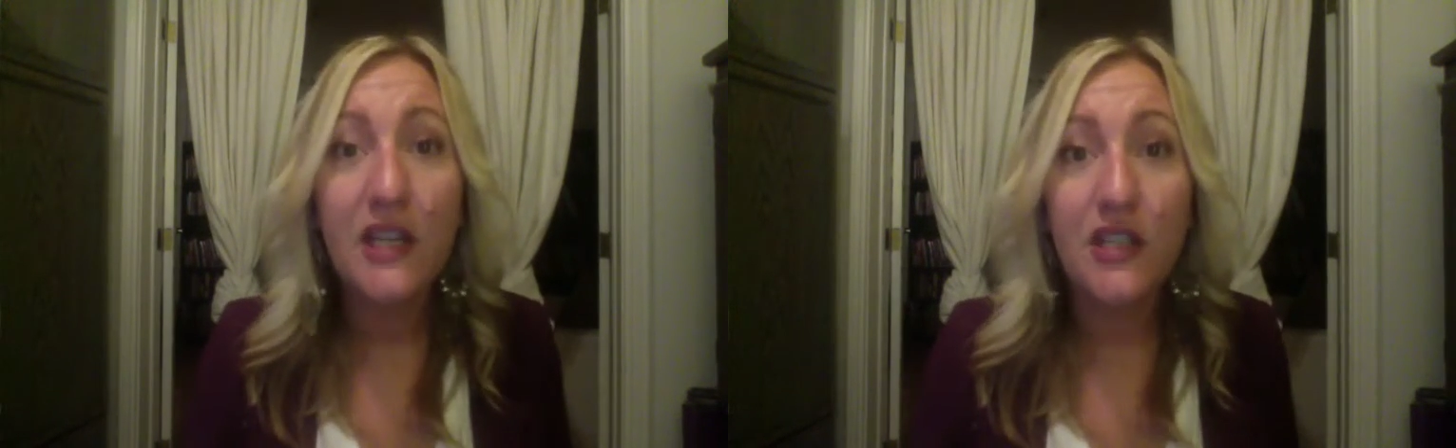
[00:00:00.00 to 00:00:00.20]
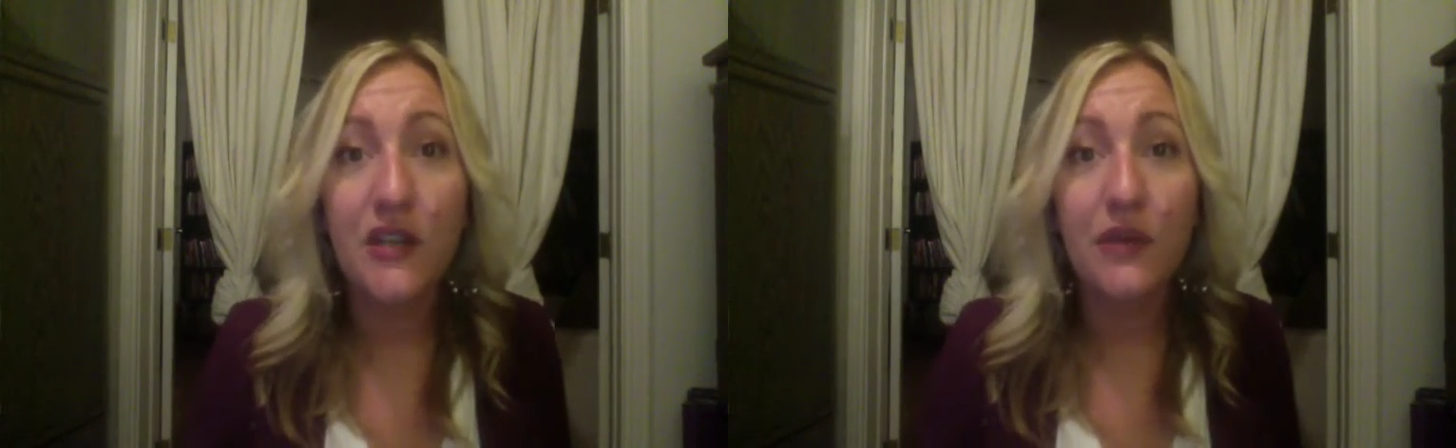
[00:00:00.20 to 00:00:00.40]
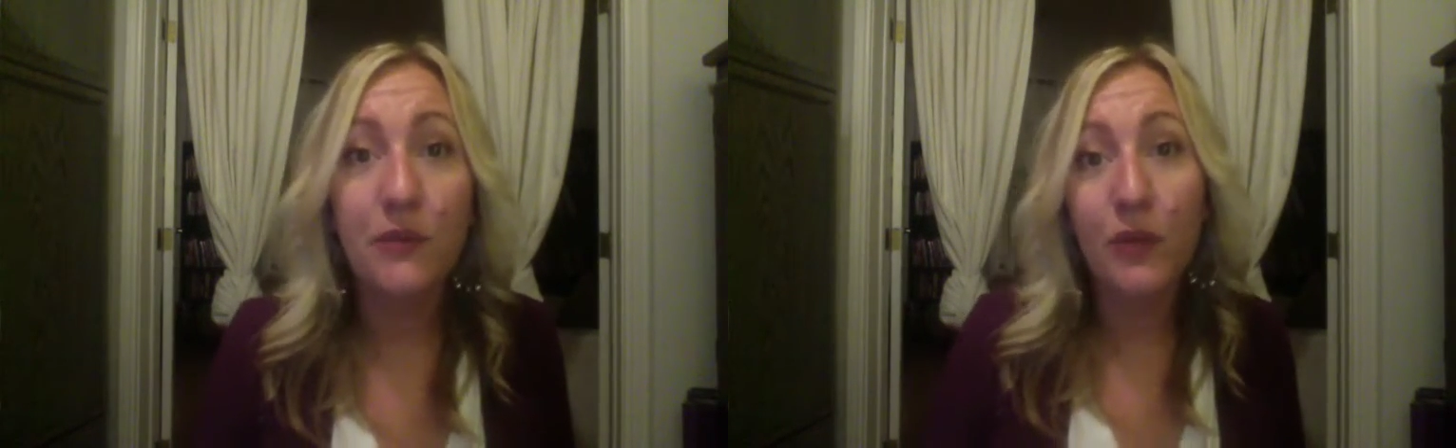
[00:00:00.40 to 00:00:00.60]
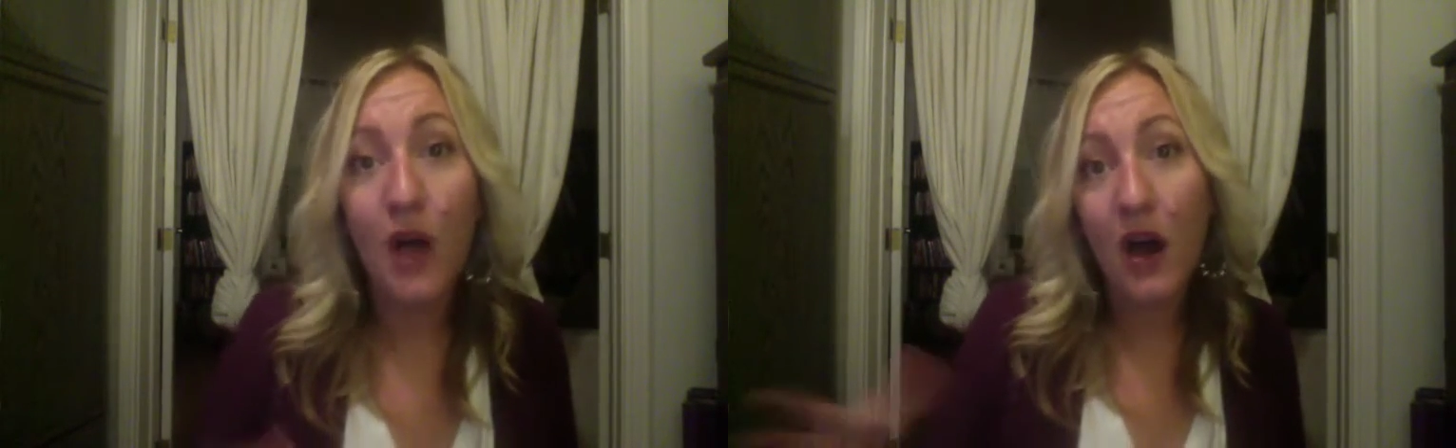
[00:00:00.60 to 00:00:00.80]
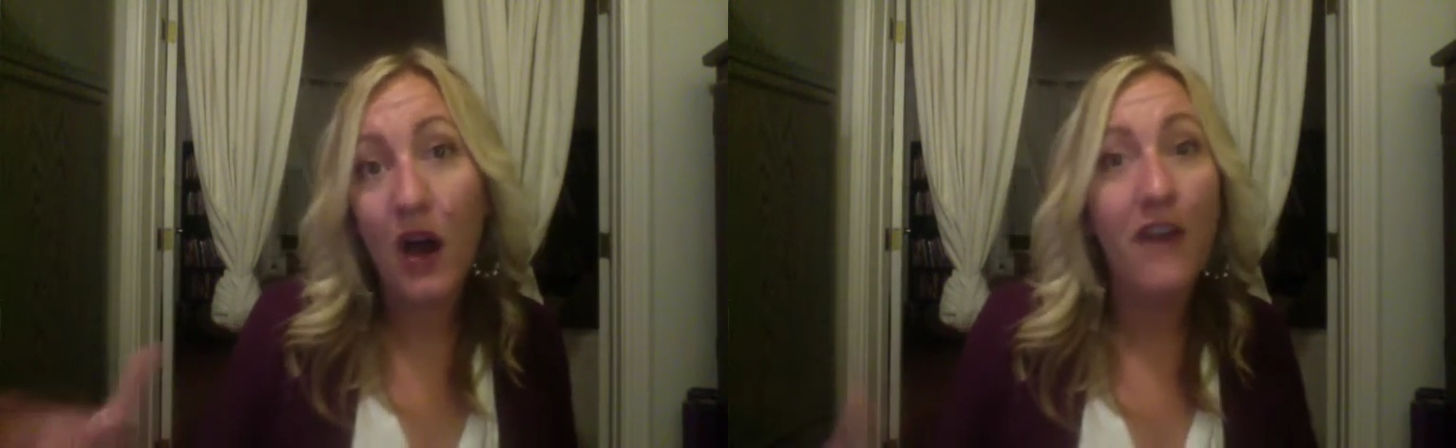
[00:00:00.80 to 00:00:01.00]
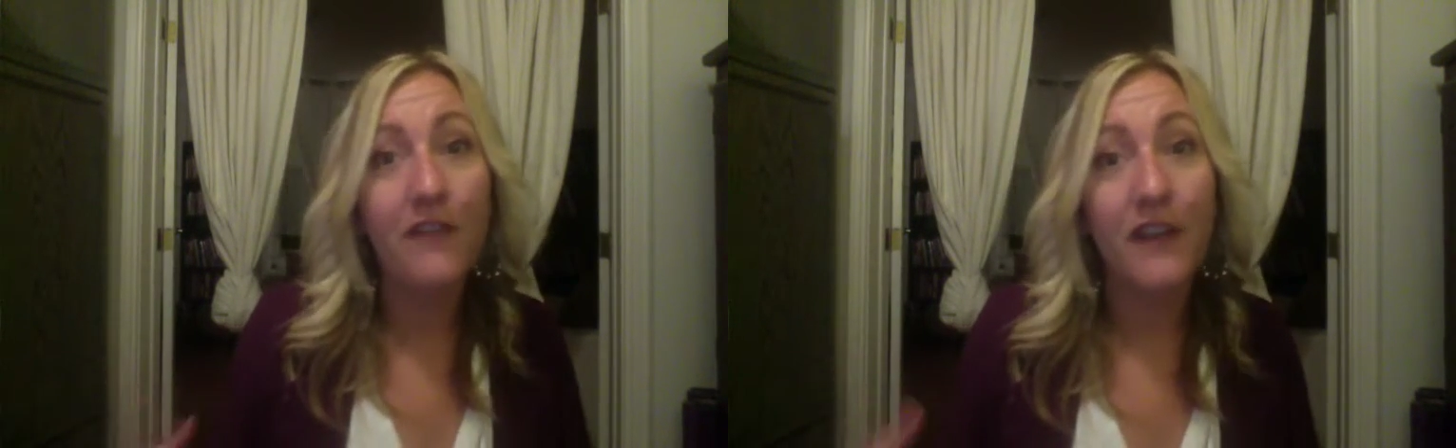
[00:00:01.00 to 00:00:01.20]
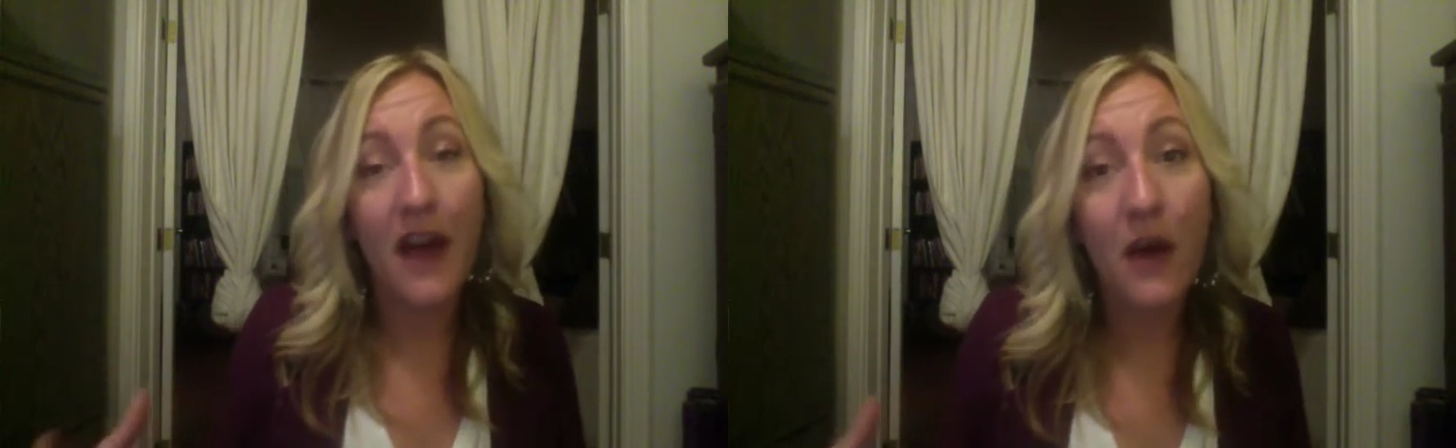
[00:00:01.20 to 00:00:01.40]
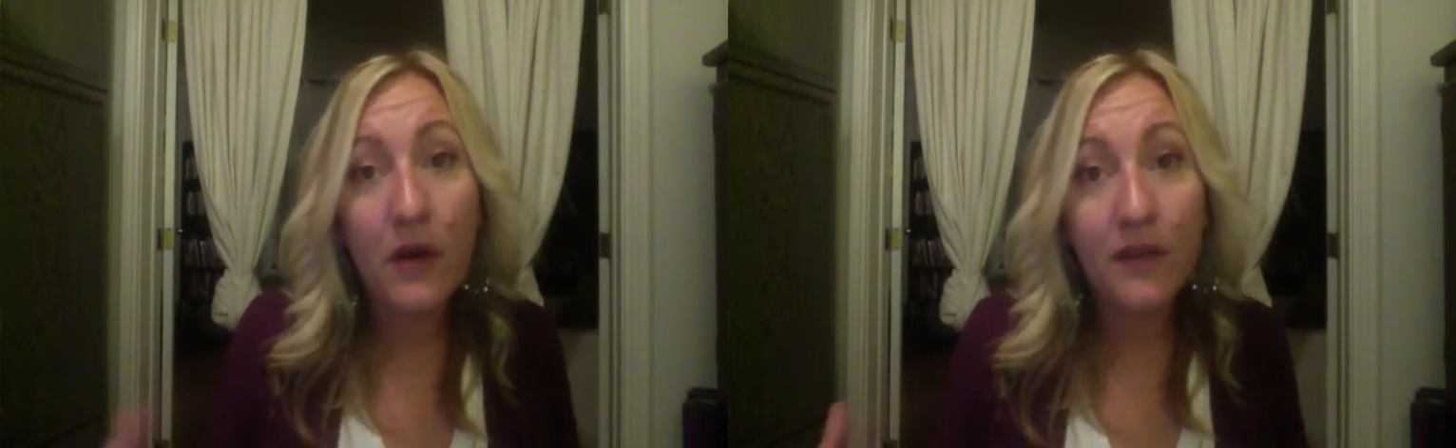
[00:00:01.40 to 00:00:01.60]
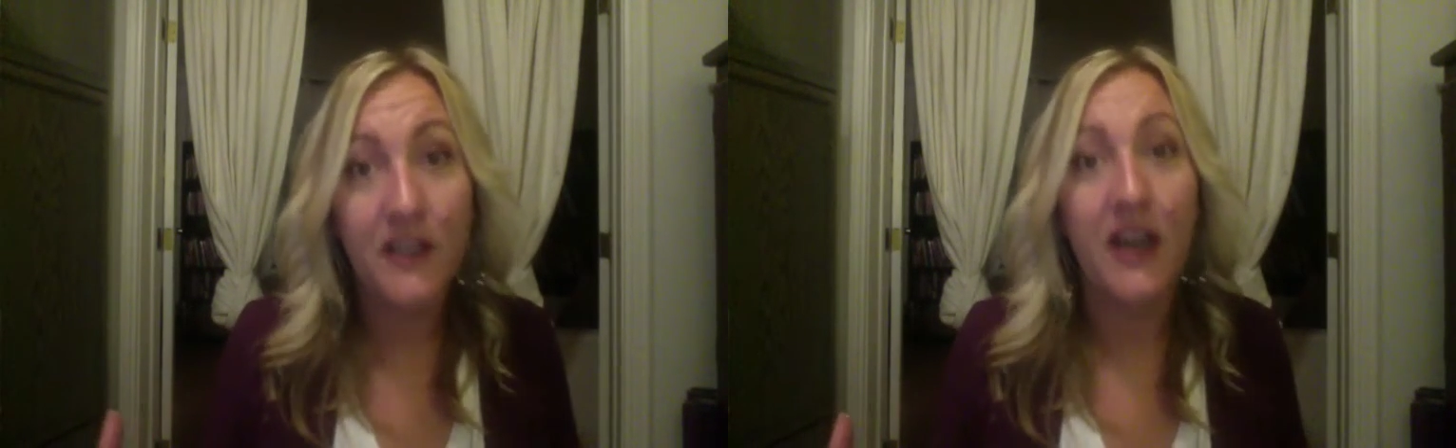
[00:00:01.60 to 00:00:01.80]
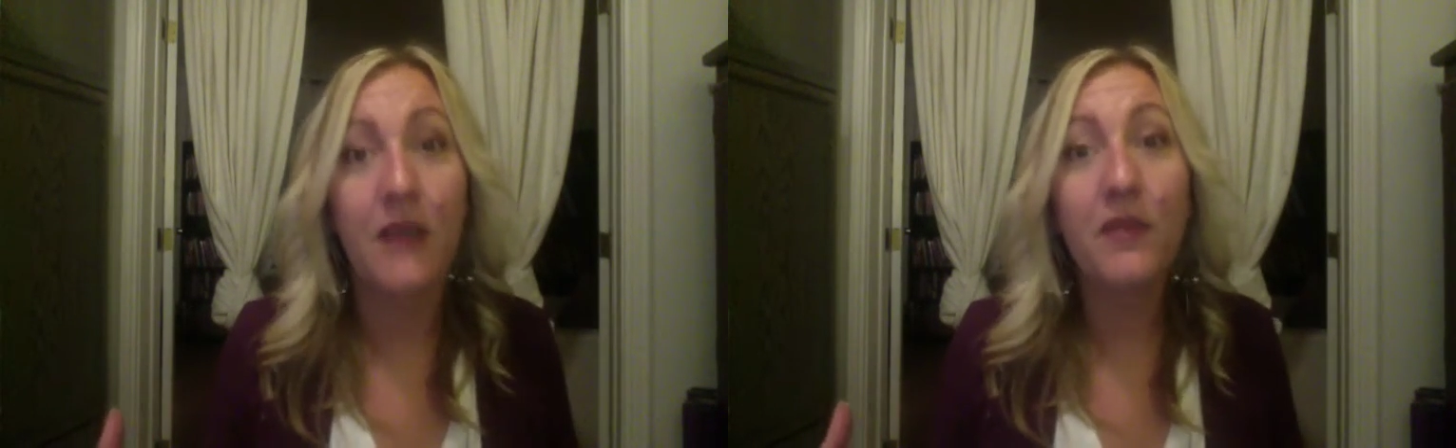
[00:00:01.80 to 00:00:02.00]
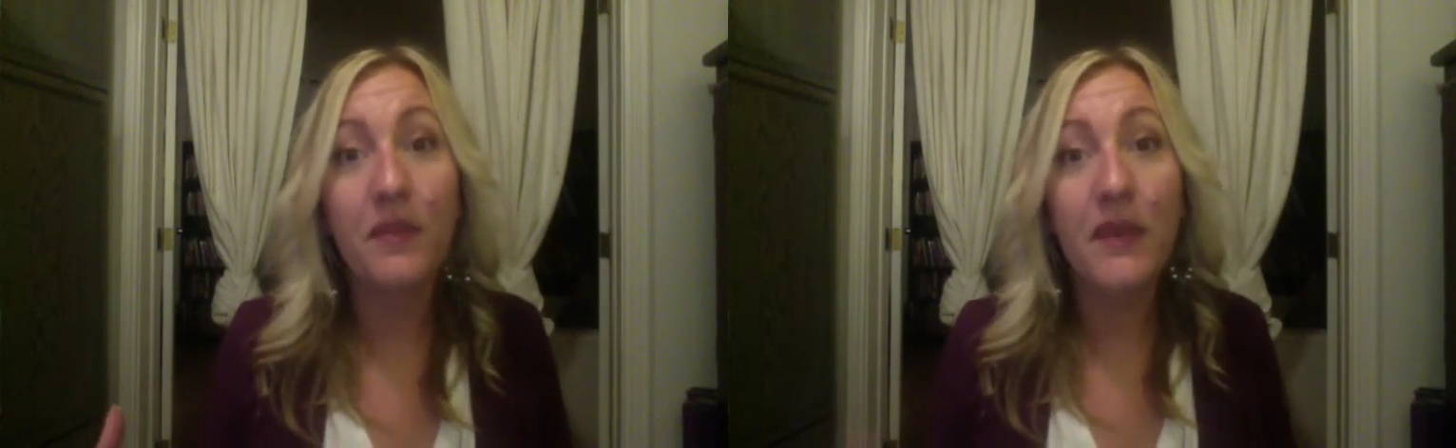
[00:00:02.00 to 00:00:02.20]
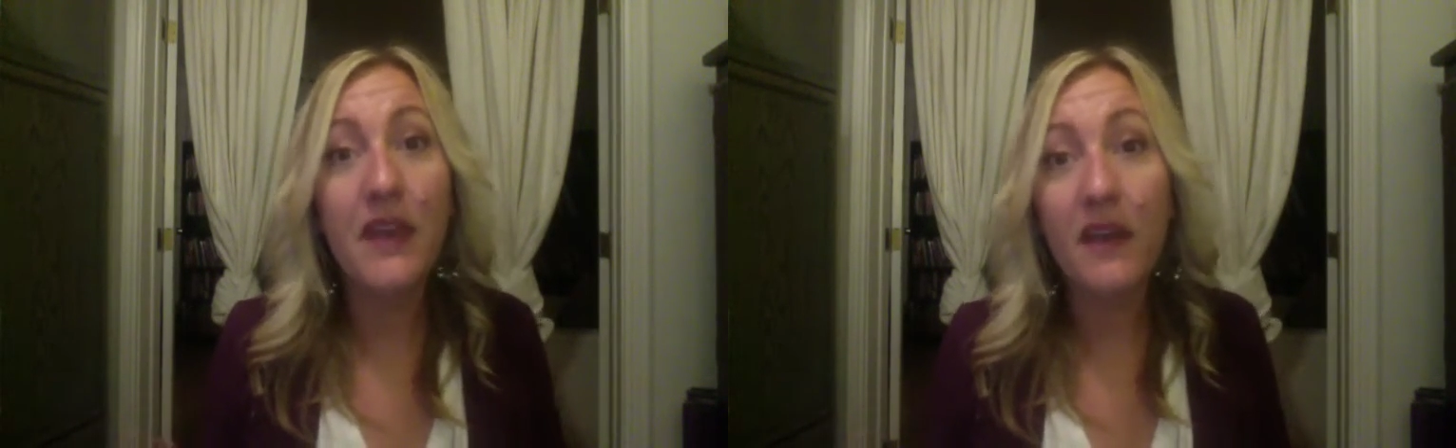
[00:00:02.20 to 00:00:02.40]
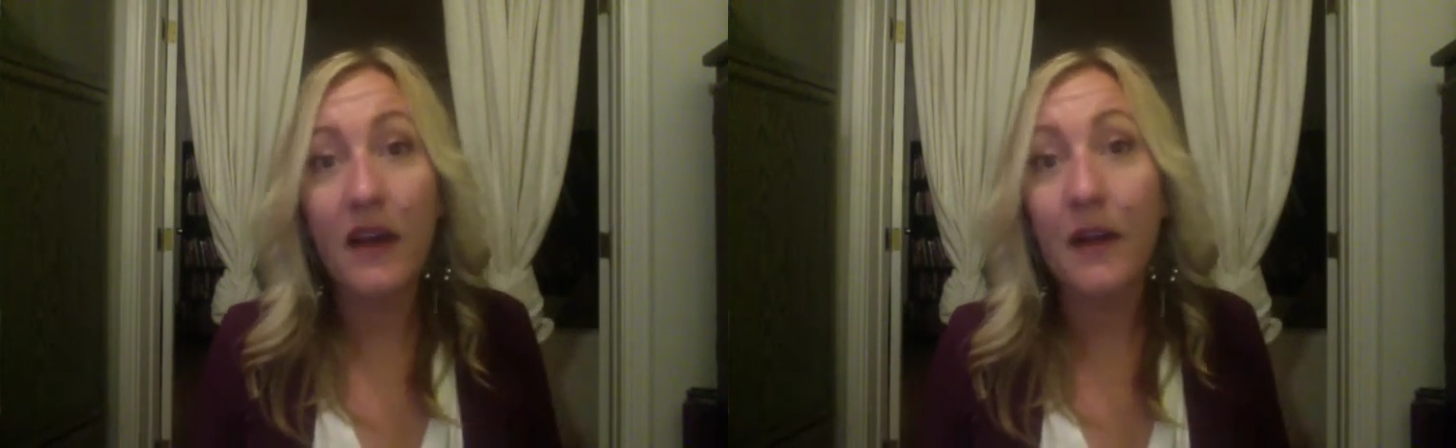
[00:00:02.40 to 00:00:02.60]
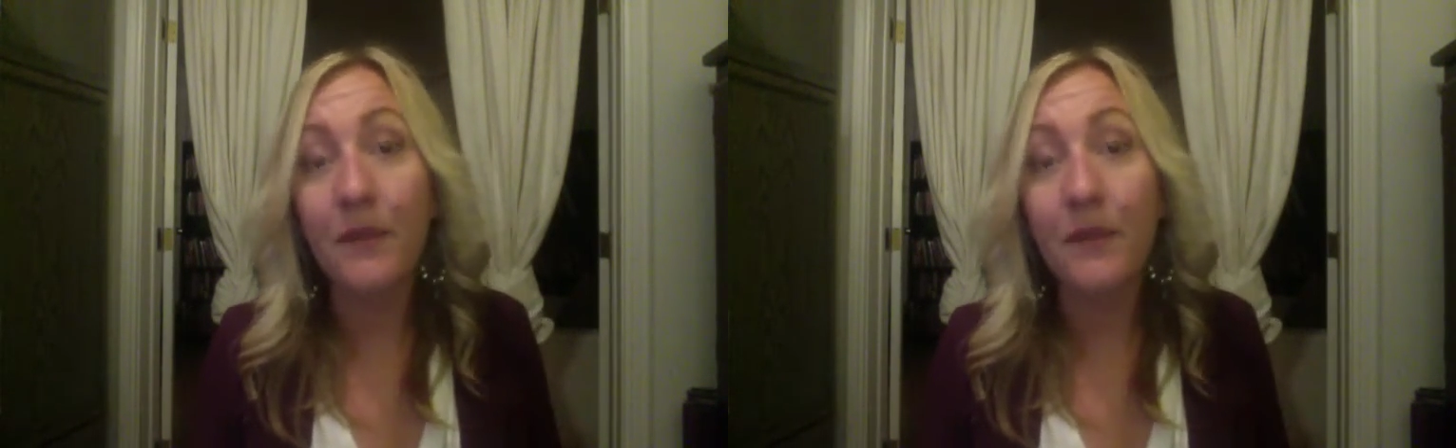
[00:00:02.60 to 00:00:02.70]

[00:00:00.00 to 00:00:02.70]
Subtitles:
to block off an hour of time with me